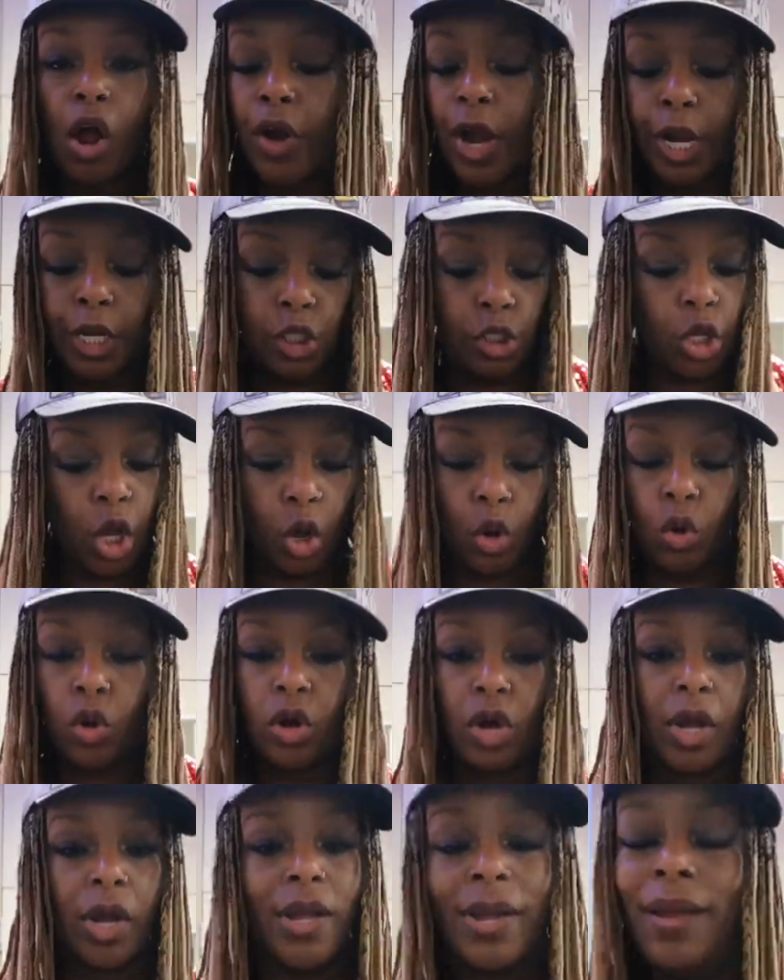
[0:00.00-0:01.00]
All right,
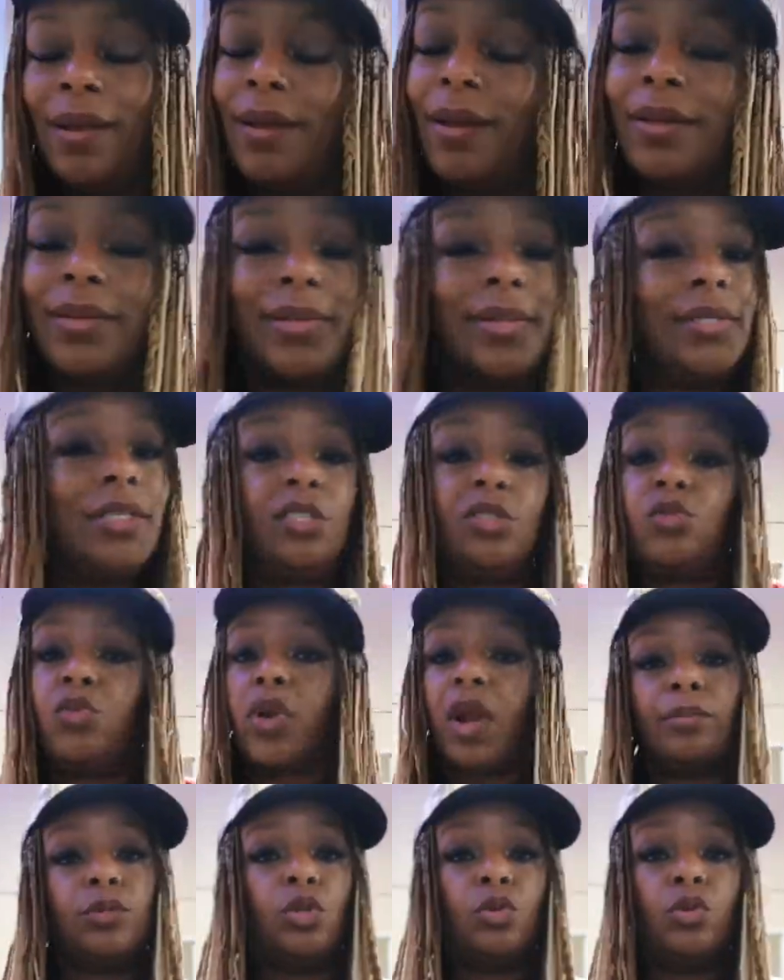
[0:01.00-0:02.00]
so this is what I'm